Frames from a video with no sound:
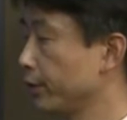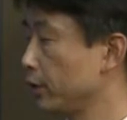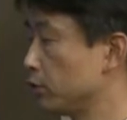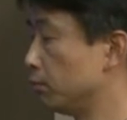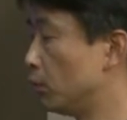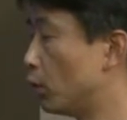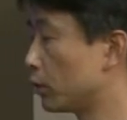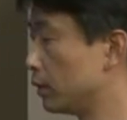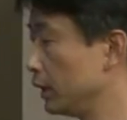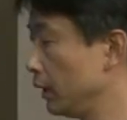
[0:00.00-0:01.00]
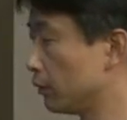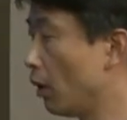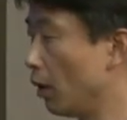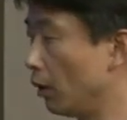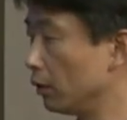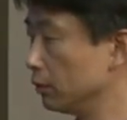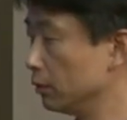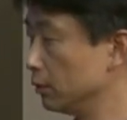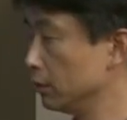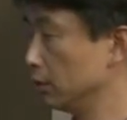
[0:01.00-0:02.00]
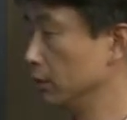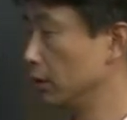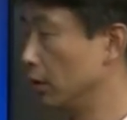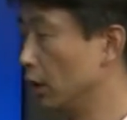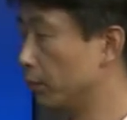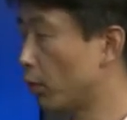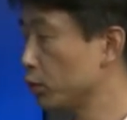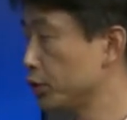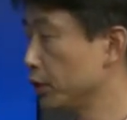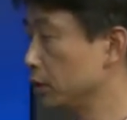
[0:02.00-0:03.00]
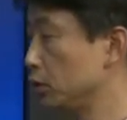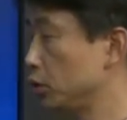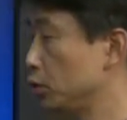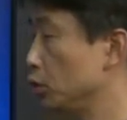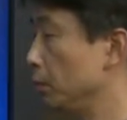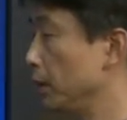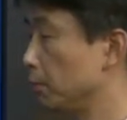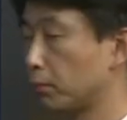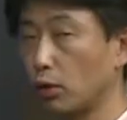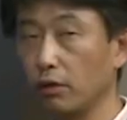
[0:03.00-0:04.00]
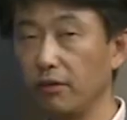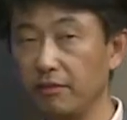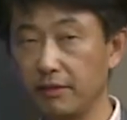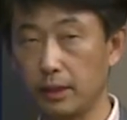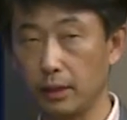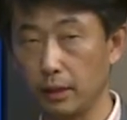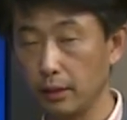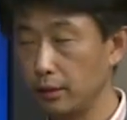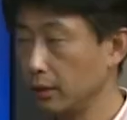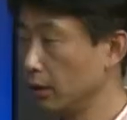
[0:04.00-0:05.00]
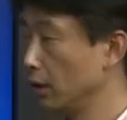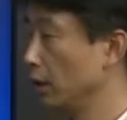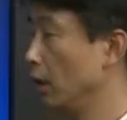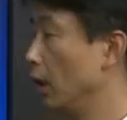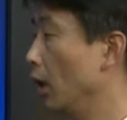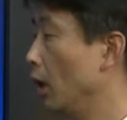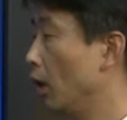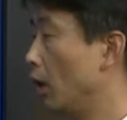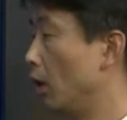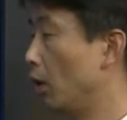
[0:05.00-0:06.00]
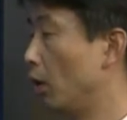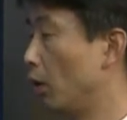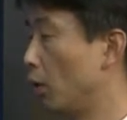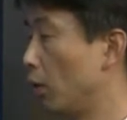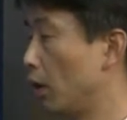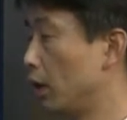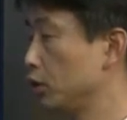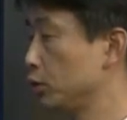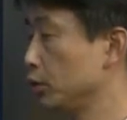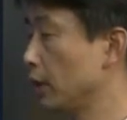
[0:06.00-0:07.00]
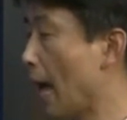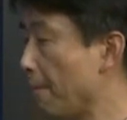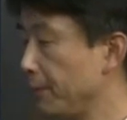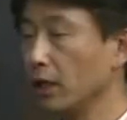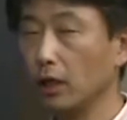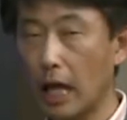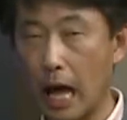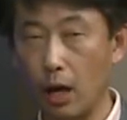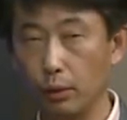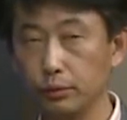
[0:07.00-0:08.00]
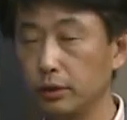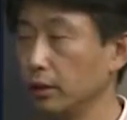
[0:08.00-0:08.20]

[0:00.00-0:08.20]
is morally wrong, or abortion should be prohibited, or should not be allowed,